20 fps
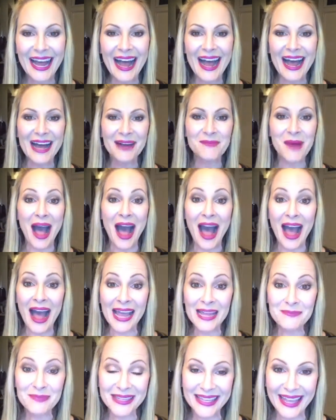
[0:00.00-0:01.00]

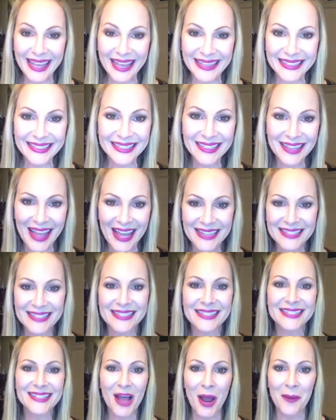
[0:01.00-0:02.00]
I begin
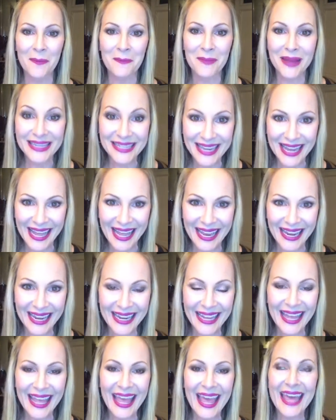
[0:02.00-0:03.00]
classes on
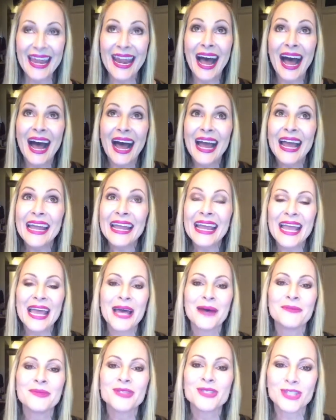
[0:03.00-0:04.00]
Monday, and I
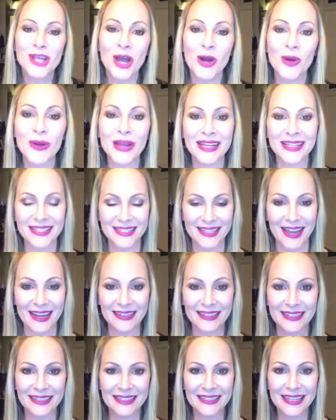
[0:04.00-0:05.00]
am so
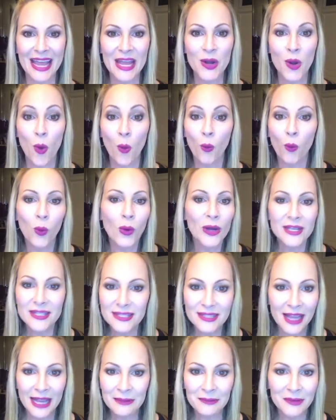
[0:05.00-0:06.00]
excited. And what does
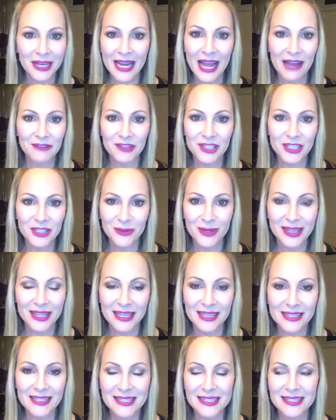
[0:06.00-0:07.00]
LimeLight have to do with
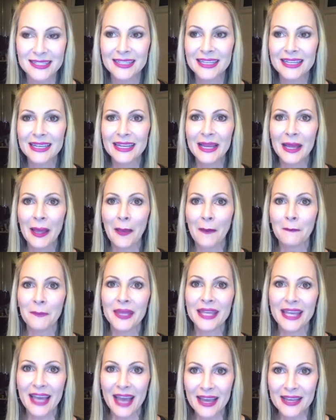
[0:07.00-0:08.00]
this?
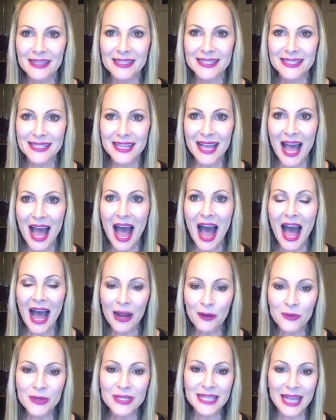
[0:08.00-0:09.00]
Because
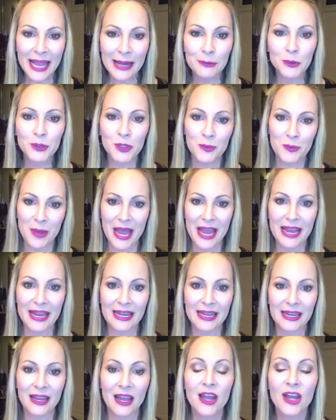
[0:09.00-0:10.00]
I was able to
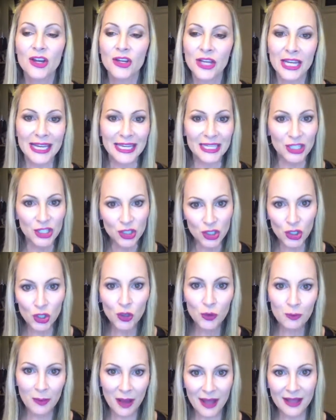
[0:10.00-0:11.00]
pay, in
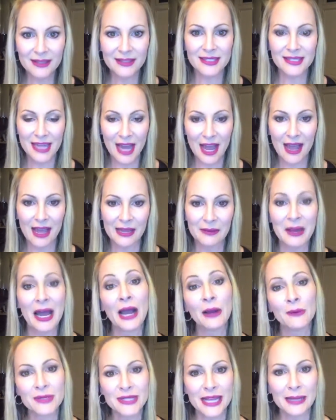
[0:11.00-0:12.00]
2 months' time,
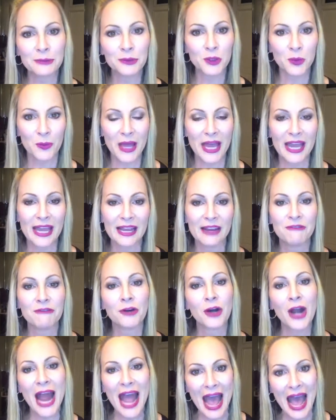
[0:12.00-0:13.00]
I was able to pay
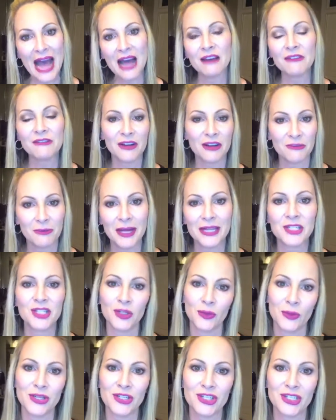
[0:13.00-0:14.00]
for half of my
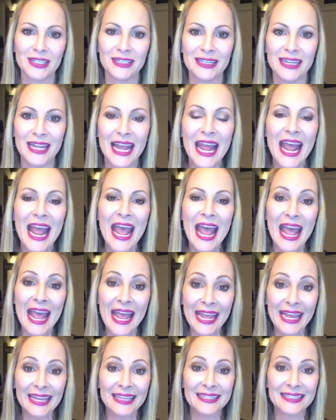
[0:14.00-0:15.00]
tuition.
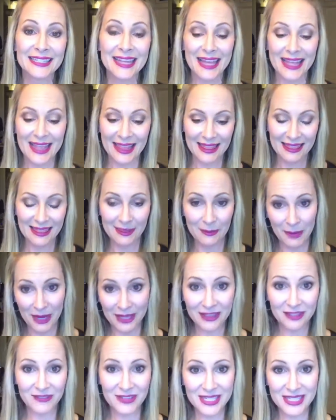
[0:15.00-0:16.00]
And the
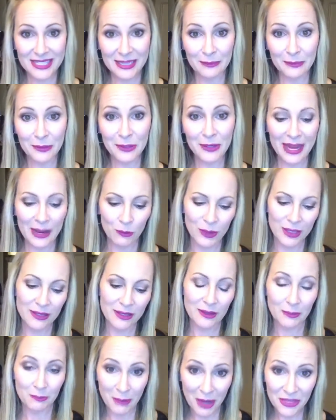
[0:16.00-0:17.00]
month of December, and when
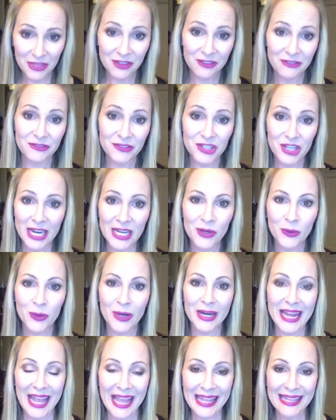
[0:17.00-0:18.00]
the month of
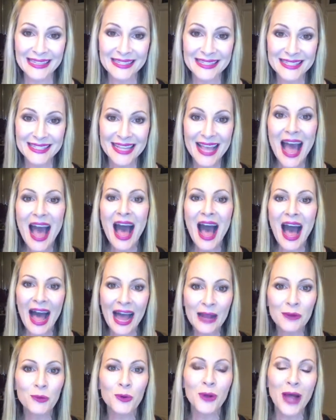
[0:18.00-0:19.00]
January ends,
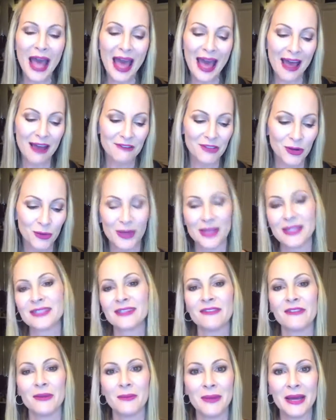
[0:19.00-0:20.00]
I will have the rest
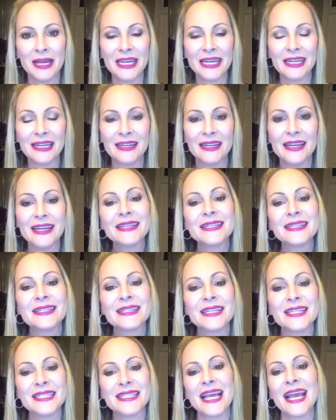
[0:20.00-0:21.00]
of the money
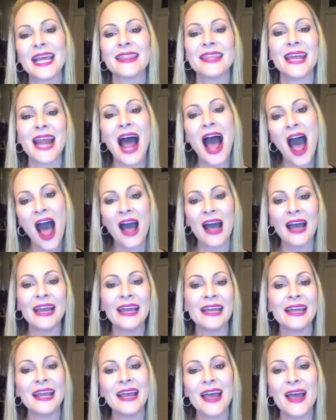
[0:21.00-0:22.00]
to say that
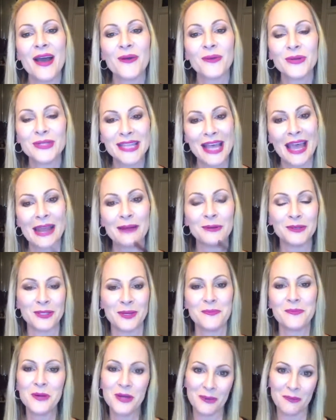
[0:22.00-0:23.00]
I was able
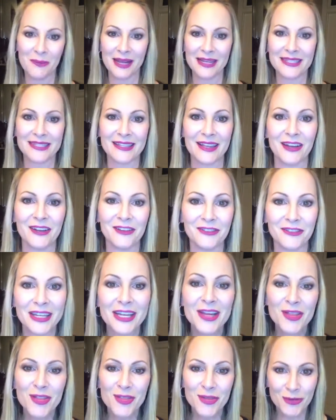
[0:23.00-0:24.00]
to put myself
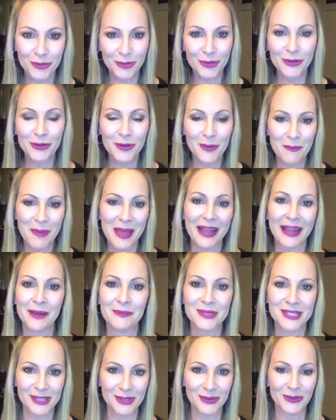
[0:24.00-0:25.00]
through
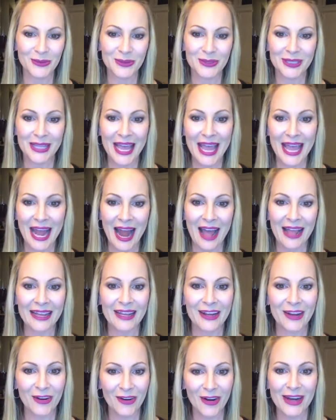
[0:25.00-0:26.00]
makeup school, and I
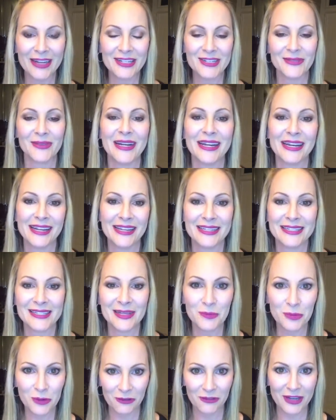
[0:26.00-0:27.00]
can graduate as a
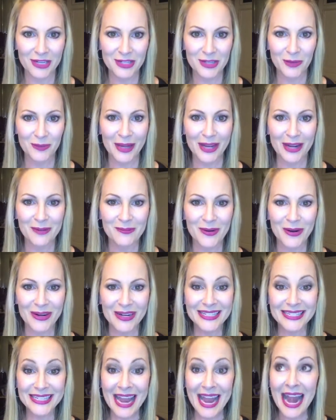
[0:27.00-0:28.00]
professional makeup
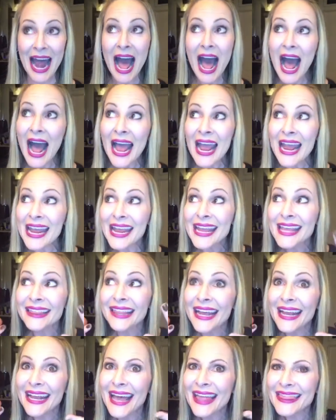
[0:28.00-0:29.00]
artist. And
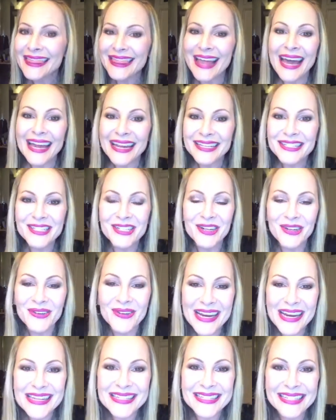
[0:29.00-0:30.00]
that is
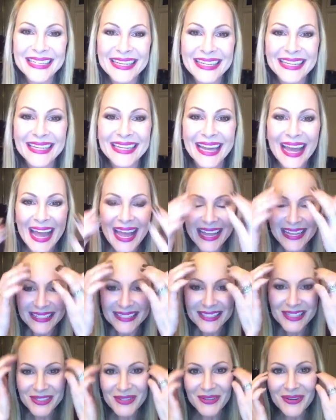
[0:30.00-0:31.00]
crazy.
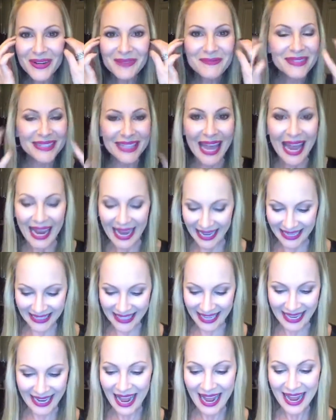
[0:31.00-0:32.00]
Do you know what I'm saying?
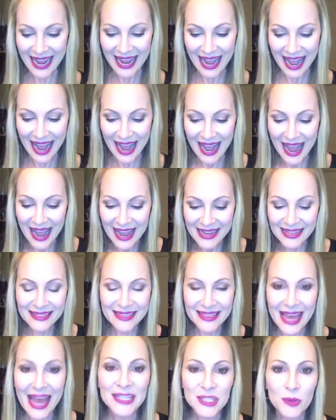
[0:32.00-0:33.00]

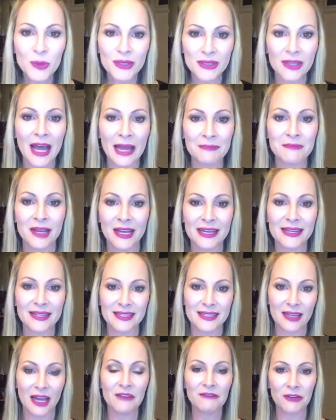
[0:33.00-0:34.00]
That's what LimeLight has
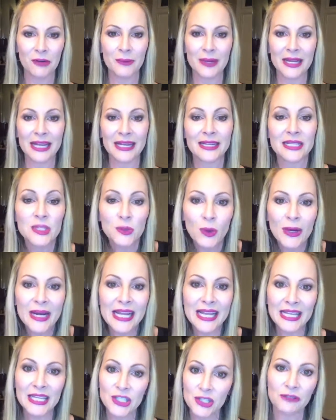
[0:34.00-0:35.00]
done for me, and it's what
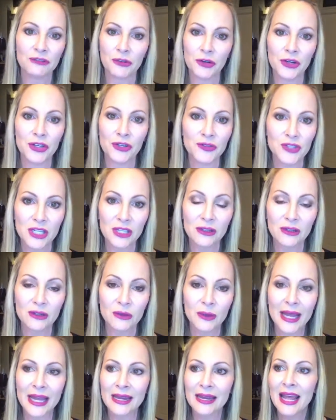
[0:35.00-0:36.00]
it can do for you
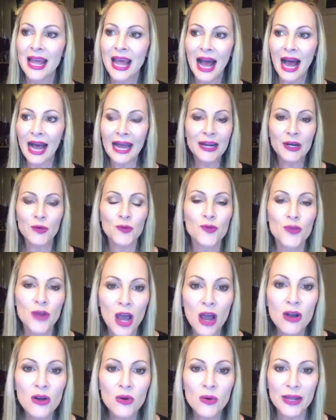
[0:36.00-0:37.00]
too. And I don't
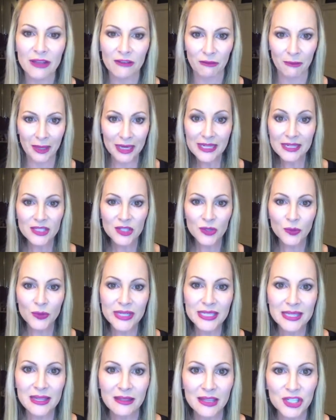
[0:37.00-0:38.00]
know if money's the
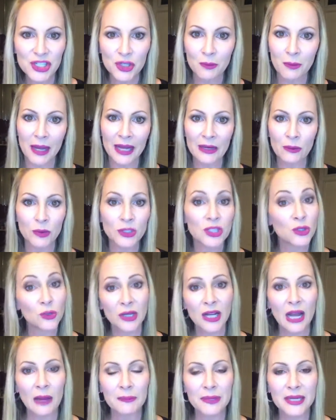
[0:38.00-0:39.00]
reason that you might do a
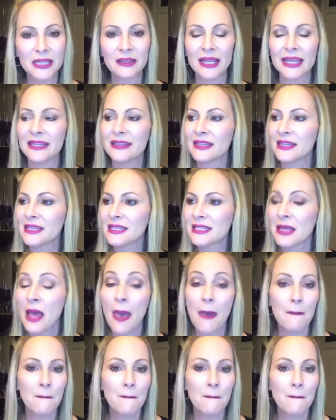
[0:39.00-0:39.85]
company like this.